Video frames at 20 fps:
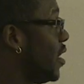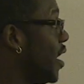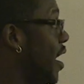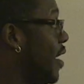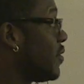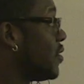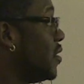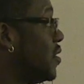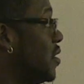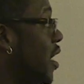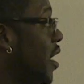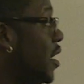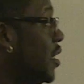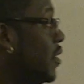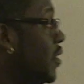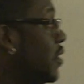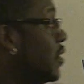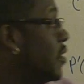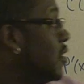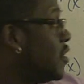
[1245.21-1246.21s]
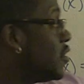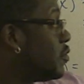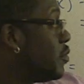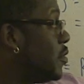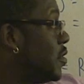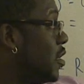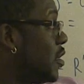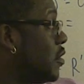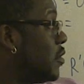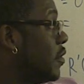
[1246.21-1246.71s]
have to take this
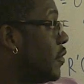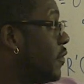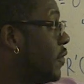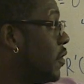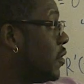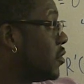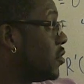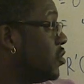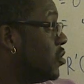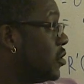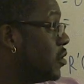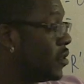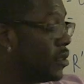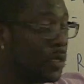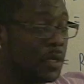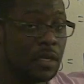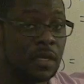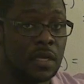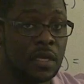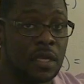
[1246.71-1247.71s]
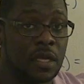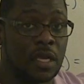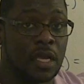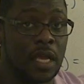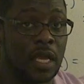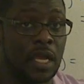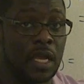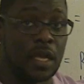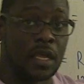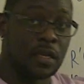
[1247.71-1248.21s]
particular function
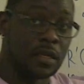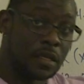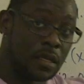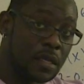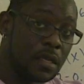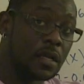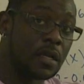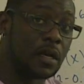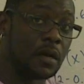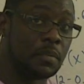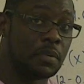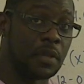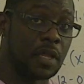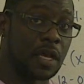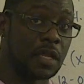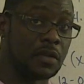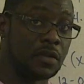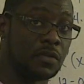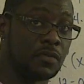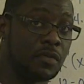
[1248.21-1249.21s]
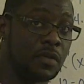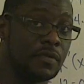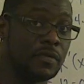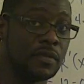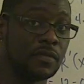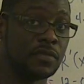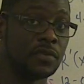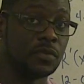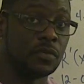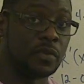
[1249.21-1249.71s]
and apply the
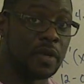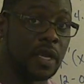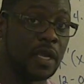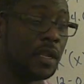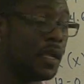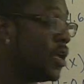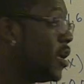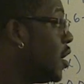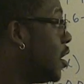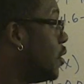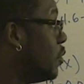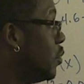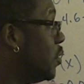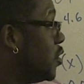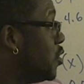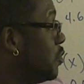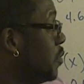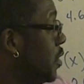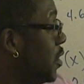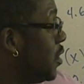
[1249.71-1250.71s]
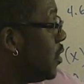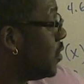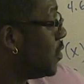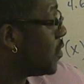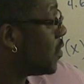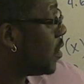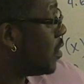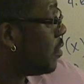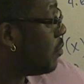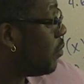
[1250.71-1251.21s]
derivative to it, which means
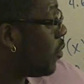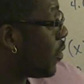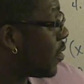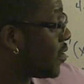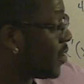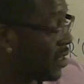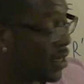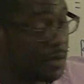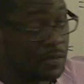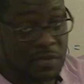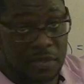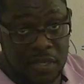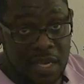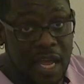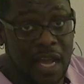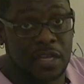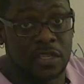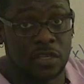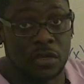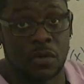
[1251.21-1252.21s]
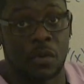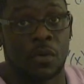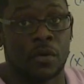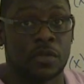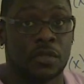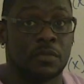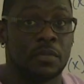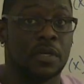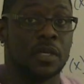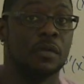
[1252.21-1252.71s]
more times than not, you're going
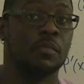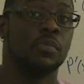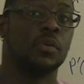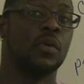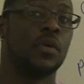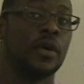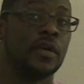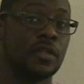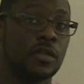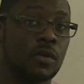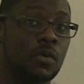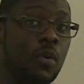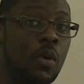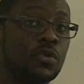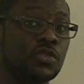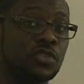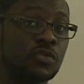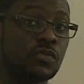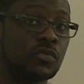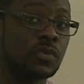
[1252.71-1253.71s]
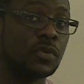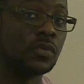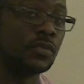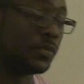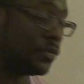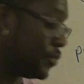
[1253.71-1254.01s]
to be employing the quotient rule.